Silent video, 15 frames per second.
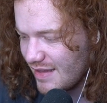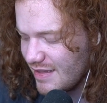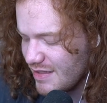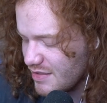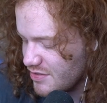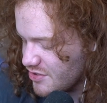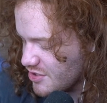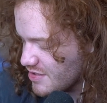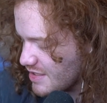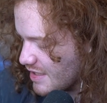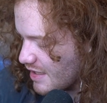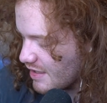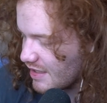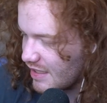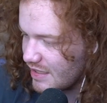I think it's just
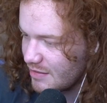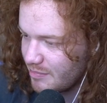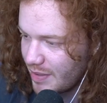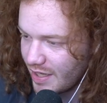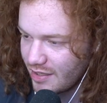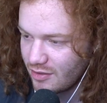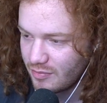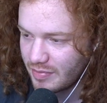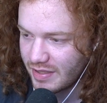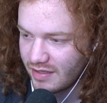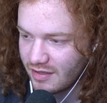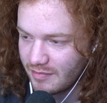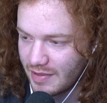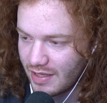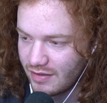like a kind of
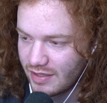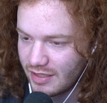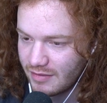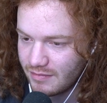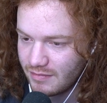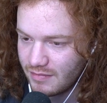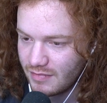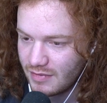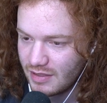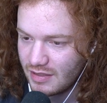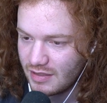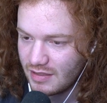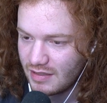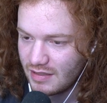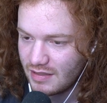biopic about him.
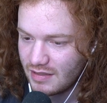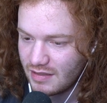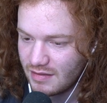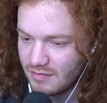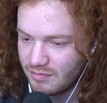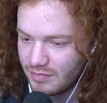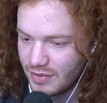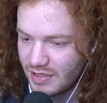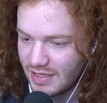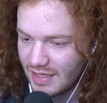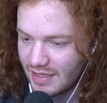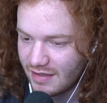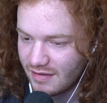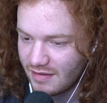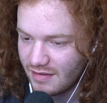But
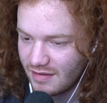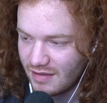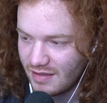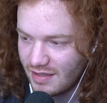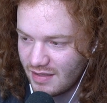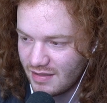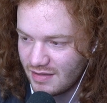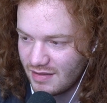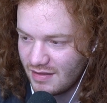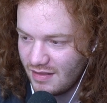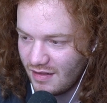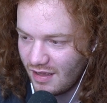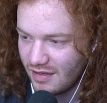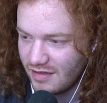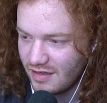like
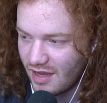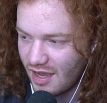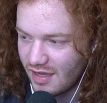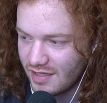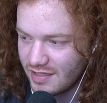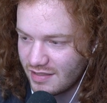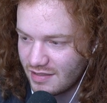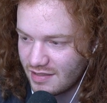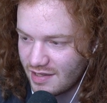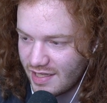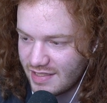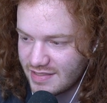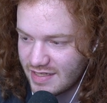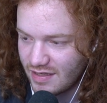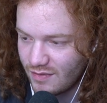a not
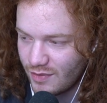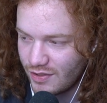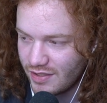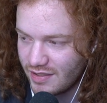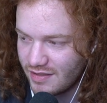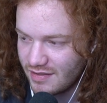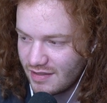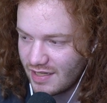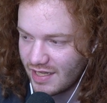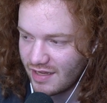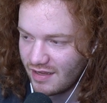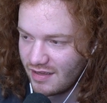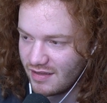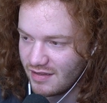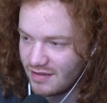glazing one.
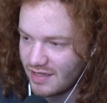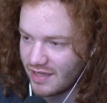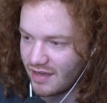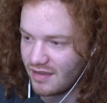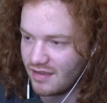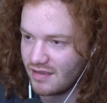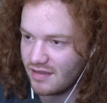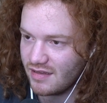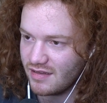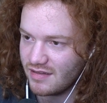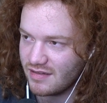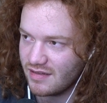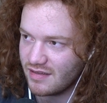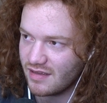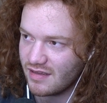Like a like a
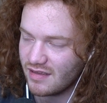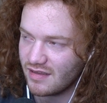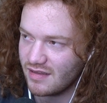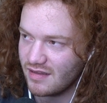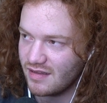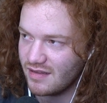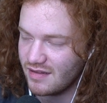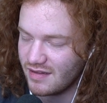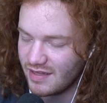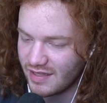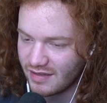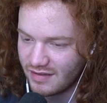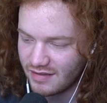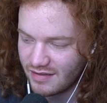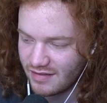
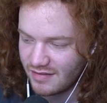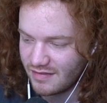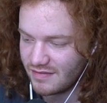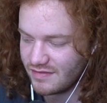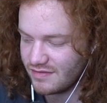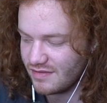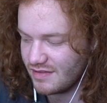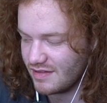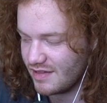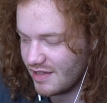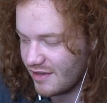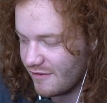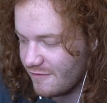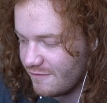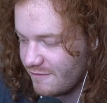like a
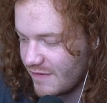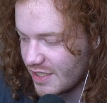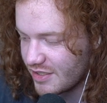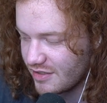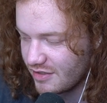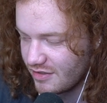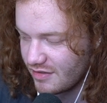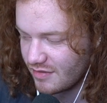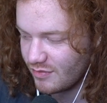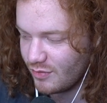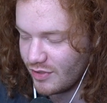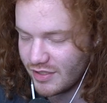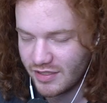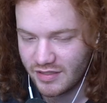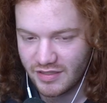like a fucker
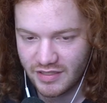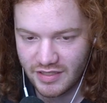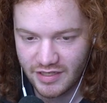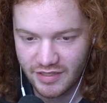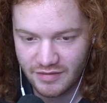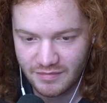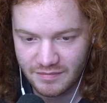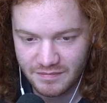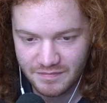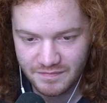one, you know?